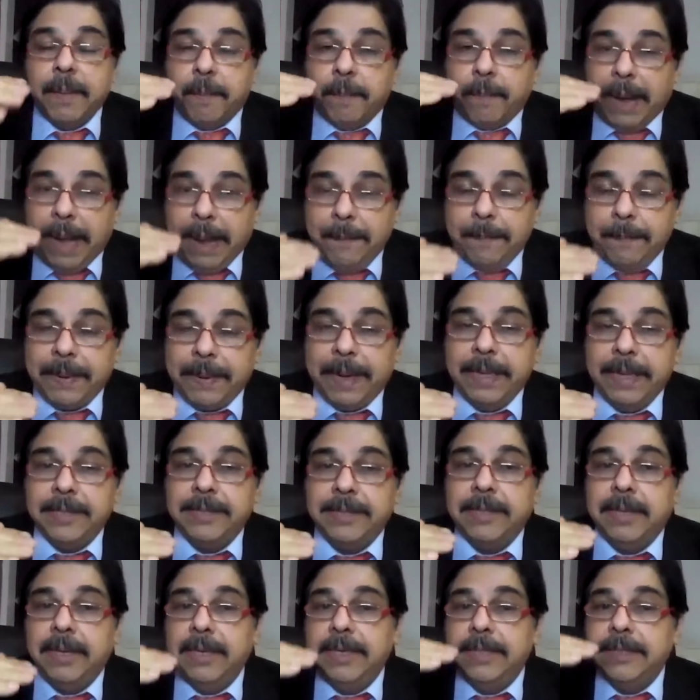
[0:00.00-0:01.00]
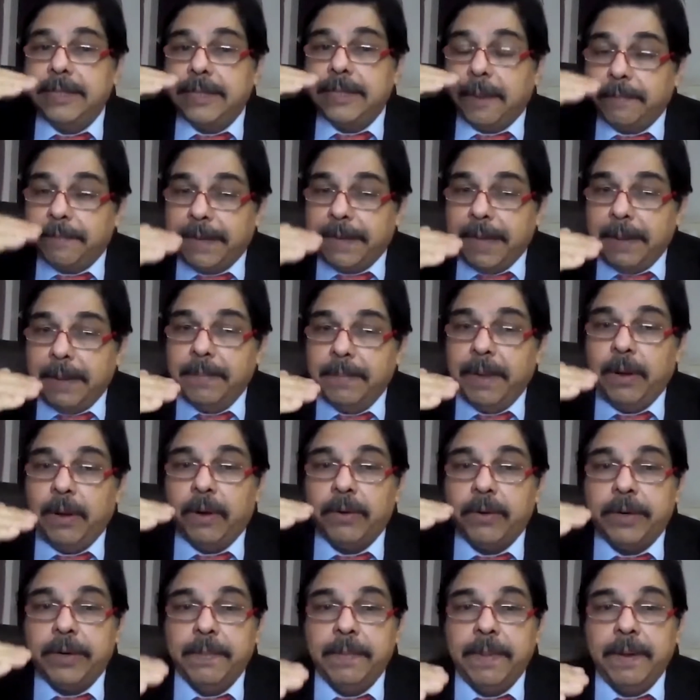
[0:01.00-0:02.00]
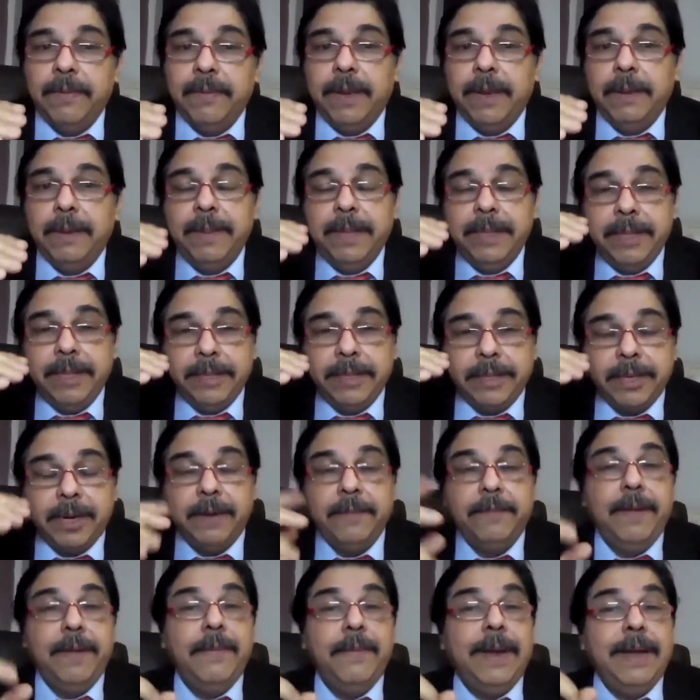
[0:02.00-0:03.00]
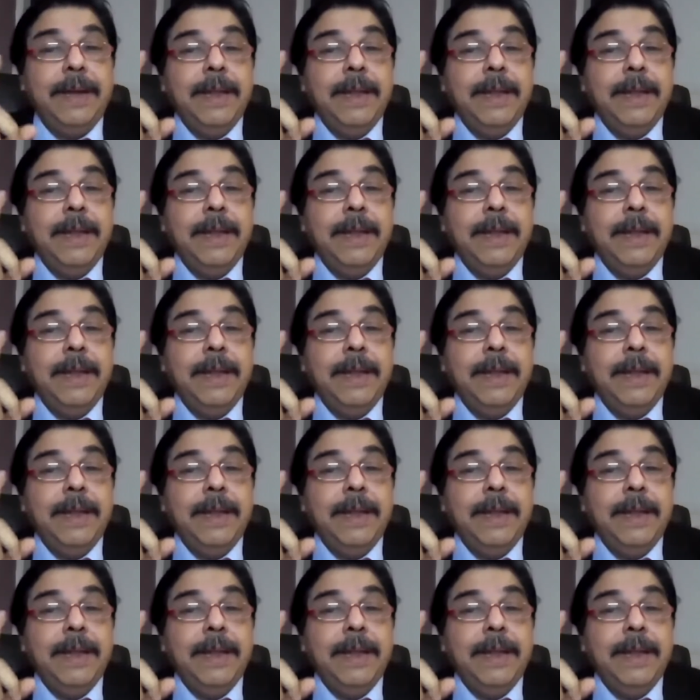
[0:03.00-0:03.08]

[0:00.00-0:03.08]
My prediction is September, October will be the third wave,